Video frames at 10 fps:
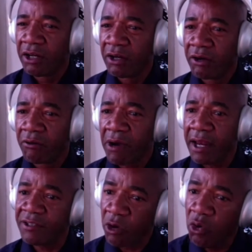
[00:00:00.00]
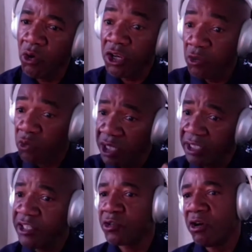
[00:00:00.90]
right? And so who are you really
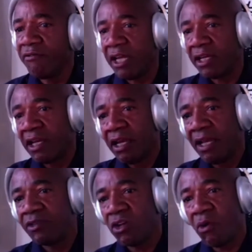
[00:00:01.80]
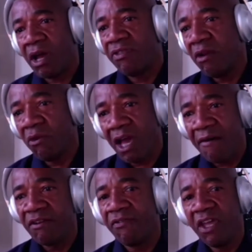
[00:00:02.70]
serving? And so I think we have
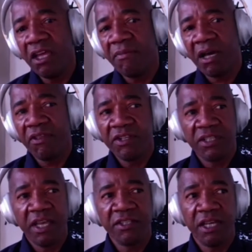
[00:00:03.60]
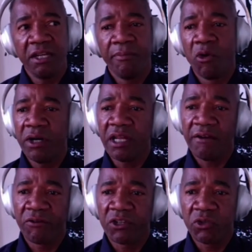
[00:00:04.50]
to think about these things in a more
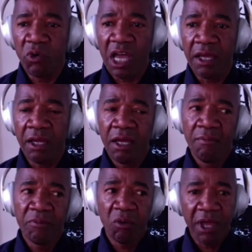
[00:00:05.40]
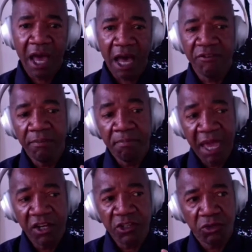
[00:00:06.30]
diverse way, but we have to
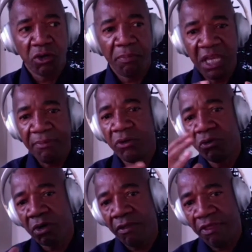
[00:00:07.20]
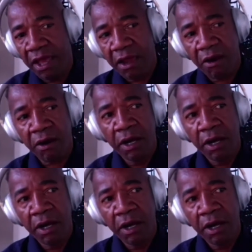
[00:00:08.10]
make sure people who are there